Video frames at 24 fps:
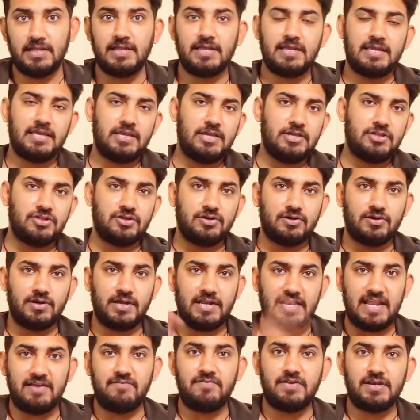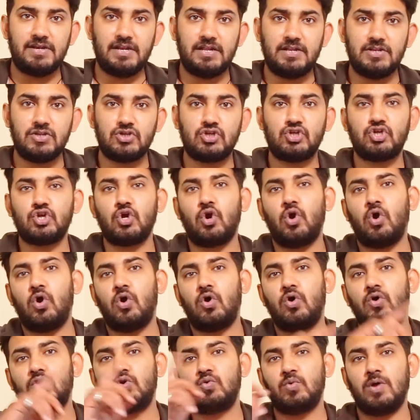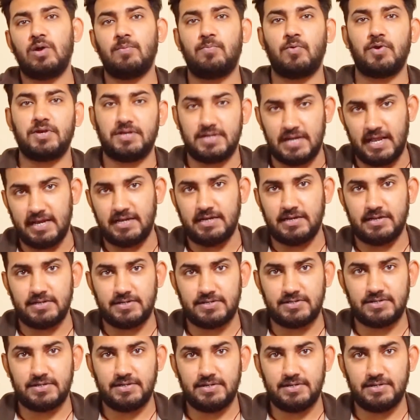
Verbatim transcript: either 11 inch or 12.9 inch.